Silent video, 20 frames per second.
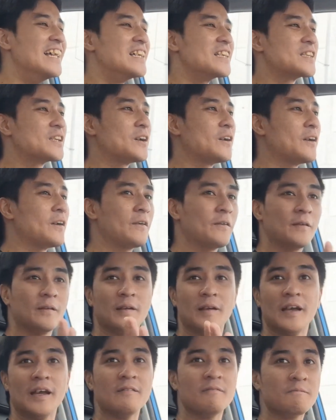So
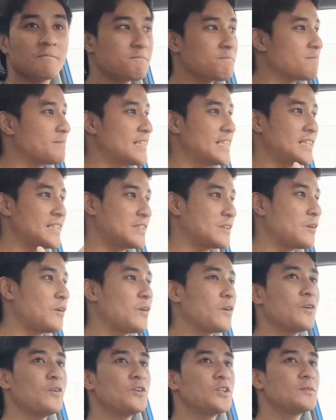again, this
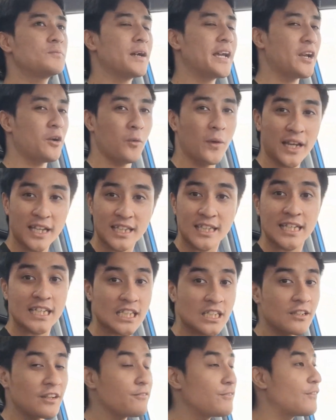concludes my quick
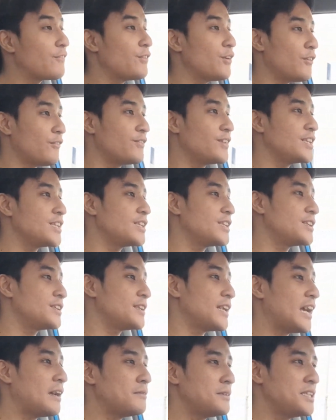test drive review of
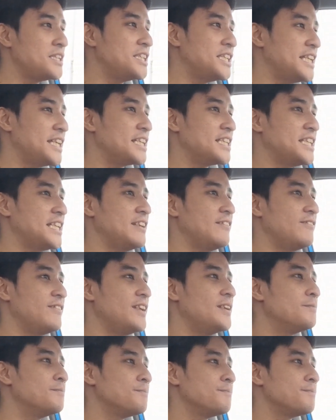this MGZS
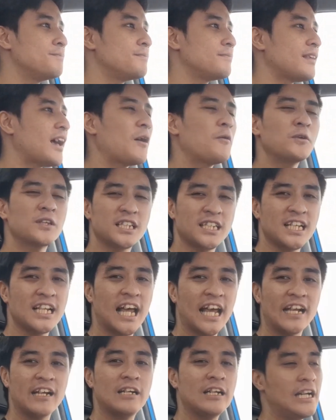EV. I would still
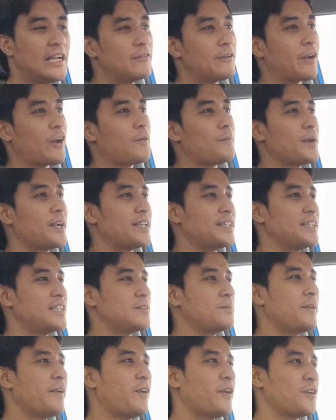highly recommend this
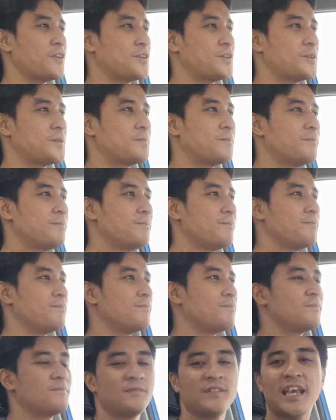because
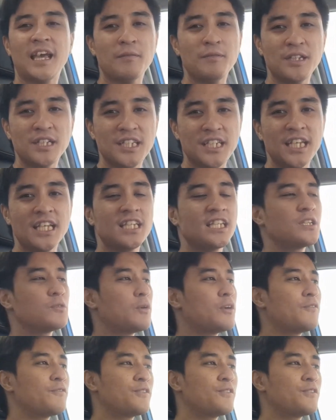the MGZS is one